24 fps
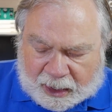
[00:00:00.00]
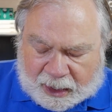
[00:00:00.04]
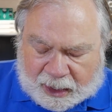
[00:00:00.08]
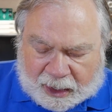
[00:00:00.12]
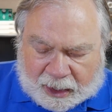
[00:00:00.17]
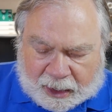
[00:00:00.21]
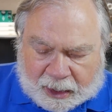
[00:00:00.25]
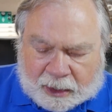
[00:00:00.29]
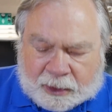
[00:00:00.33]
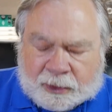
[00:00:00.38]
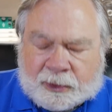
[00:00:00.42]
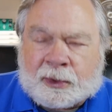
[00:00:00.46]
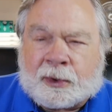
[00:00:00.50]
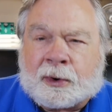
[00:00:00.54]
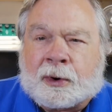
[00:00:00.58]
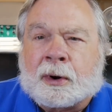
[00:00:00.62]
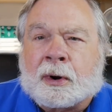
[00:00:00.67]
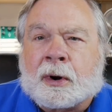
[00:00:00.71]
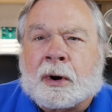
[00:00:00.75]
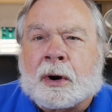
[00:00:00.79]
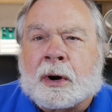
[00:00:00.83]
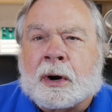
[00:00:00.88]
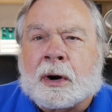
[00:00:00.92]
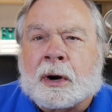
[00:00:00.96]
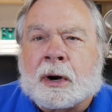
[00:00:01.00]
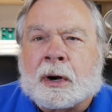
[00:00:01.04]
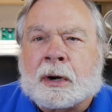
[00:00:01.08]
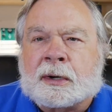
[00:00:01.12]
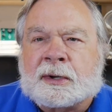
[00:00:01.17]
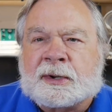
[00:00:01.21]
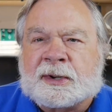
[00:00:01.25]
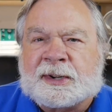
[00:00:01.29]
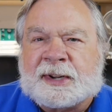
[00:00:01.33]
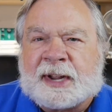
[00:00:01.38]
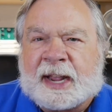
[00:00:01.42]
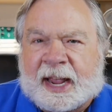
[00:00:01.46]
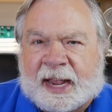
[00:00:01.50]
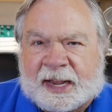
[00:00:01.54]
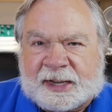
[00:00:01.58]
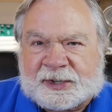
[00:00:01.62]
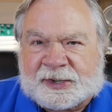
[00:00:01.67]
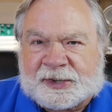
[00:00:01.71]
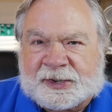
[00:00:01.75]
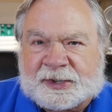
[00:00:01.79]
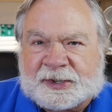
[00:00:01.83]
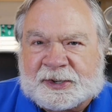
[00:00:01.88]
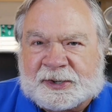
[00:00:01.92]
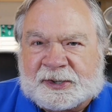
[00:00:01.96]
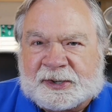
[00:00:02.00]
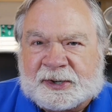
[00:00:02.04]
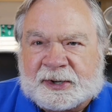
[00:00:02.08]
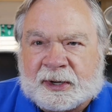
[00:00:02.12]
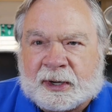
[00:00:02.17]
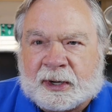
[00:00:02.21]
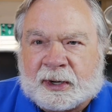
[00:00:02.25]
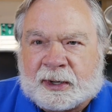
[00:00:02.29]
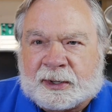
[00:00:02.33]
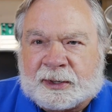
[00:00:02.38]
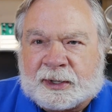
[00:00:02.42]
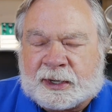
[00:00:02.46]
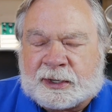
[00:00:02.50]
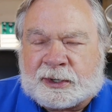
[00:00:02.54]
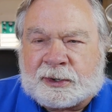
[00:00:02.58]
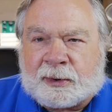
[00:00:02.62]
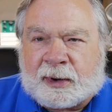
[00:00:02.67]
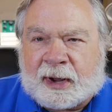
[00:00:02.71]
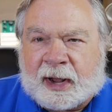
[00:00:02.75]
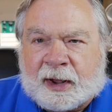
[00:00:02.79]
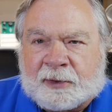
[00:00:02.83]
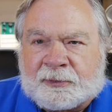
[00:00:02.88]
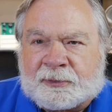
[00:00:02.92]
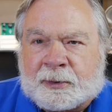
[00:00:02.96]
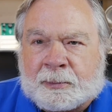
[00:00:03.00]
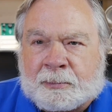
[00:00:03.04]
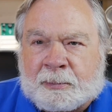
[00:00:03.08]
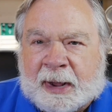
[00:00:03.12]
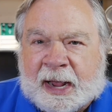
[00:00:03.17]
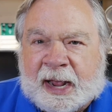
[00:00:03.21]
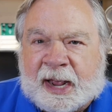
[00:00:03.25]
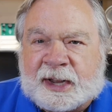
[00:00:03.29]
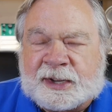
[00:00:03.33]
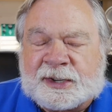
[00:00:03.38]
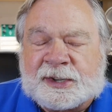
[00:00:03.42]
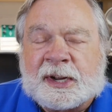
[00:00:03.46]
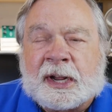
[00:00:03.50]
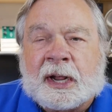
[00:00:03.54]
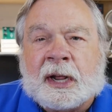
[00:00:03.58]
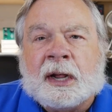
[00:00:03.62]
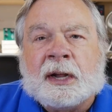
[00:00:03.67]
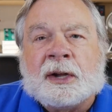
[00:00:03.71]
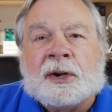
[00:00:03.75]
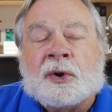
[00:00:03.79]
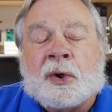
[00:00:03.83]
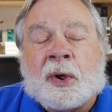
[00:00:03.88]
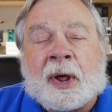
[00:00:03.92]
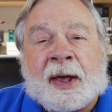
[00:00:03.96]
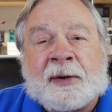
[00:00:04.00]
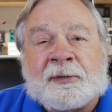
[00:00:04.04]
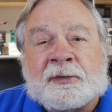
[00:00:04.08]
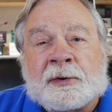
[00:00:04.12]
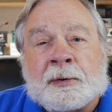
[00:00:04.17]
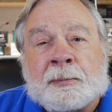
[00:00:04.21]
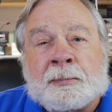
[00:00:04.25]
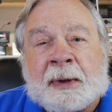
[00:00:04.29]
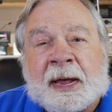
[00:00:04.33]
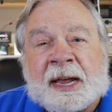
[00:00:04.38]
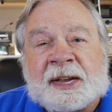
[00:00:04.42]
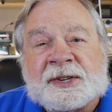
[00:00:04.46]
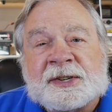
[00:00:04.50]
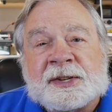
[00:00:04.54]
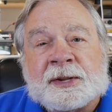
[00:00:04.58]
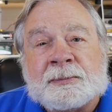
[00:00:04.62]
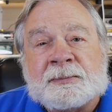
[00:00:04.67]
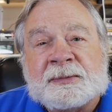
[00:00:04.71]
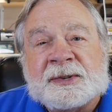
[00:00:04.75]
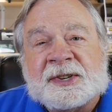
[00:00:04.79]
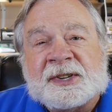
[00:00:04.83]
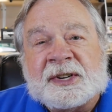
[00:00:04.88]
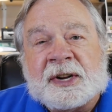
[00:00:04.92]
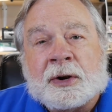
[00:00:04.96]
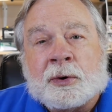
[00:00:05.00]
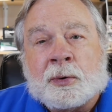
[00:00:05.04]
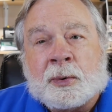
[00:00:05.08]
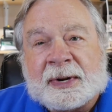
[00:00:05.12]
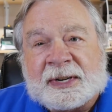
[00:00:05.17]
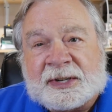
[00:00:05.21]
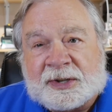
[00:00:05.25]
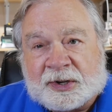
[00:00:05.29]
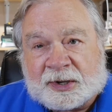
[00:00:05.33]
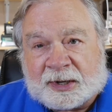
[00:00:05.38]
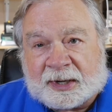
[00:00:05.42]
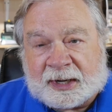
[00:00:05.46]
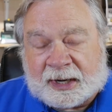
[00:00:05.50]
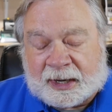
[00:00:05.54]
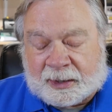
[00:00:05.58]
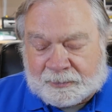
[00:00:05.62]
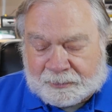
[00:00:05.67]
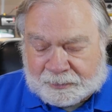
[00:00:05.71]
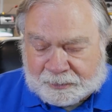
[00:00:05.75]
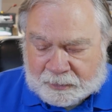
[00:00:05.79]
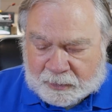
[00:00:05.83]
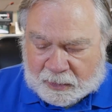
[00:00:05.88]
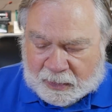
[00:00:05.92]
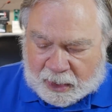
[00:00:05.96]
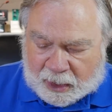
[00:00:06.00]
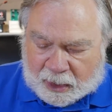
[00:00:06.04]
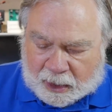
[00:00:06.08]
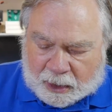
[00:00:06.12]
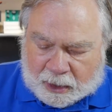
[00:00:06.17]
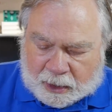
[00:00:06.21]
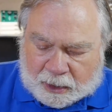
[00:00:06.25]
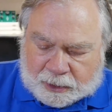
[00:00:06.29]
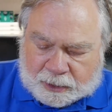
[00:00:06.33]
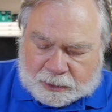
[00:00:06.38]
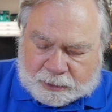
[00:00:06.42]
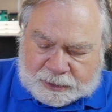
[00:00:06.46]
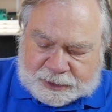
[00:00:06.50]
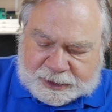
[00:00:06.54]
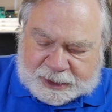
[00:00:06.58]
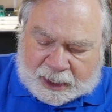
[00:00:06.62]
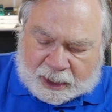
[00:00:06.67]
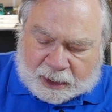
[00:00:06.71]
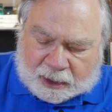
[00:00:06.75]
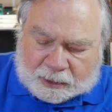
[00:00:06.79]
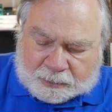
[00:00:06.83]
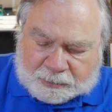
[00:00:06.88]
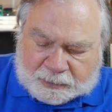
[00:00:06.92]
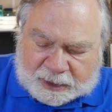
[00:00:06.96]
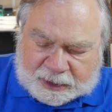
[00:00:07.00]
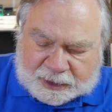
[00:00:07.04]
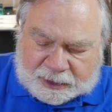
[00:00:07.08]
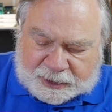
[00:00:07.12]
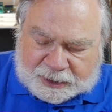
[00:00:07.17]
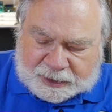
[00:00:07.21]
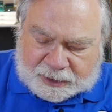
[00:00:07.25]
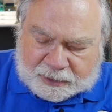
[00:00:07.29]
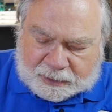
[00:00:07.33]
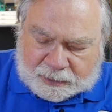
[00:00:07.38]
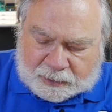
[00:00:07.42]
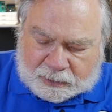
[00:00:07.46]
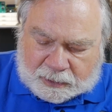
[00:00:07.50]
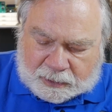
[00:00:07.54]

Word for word: And there are tests that you have to pass. You have to pass them sequentially. There's element